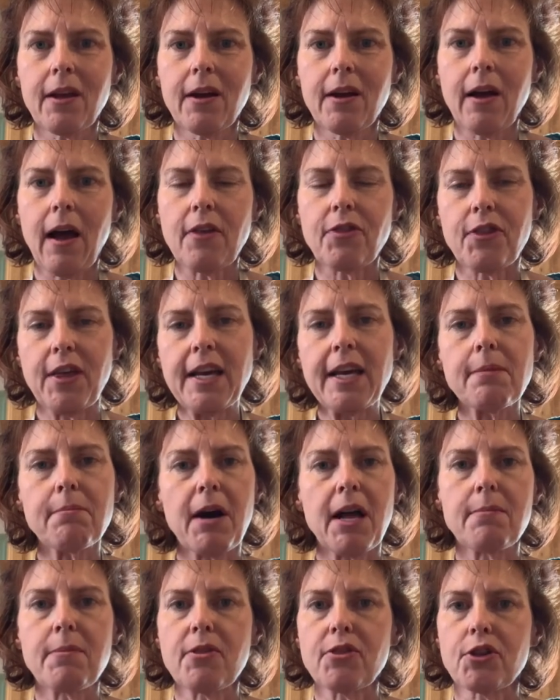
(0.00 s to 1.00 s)
I think it might
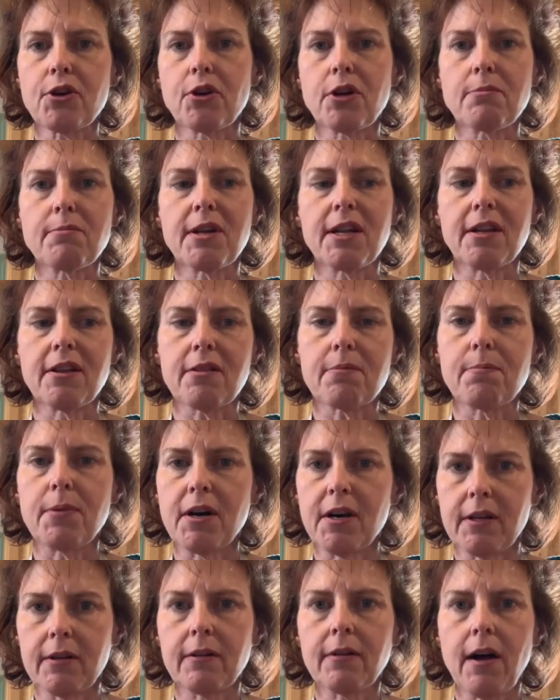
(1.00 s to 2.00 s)
have been 30 minutes,
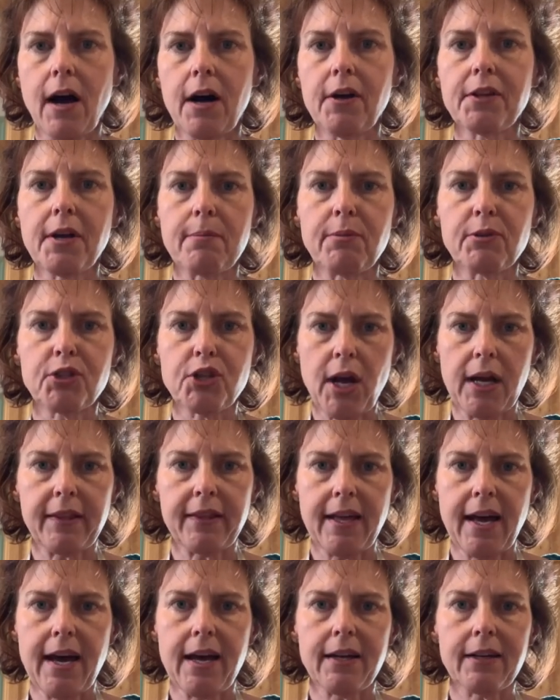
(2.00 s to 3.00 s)
but I'll double check
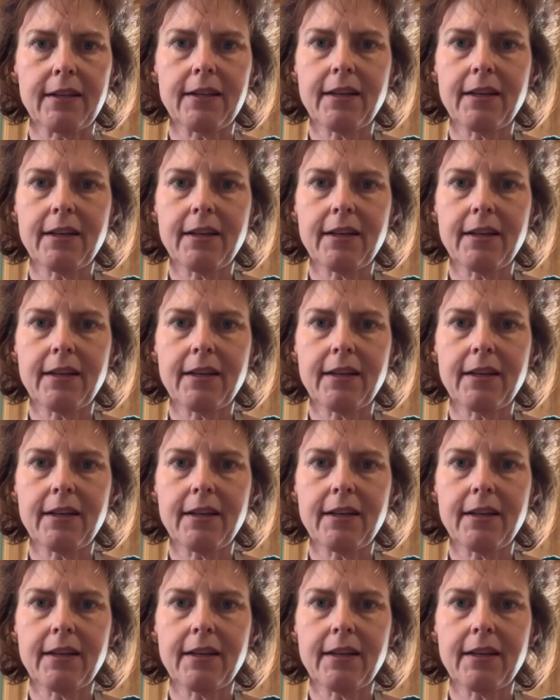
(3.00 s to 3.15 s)
that,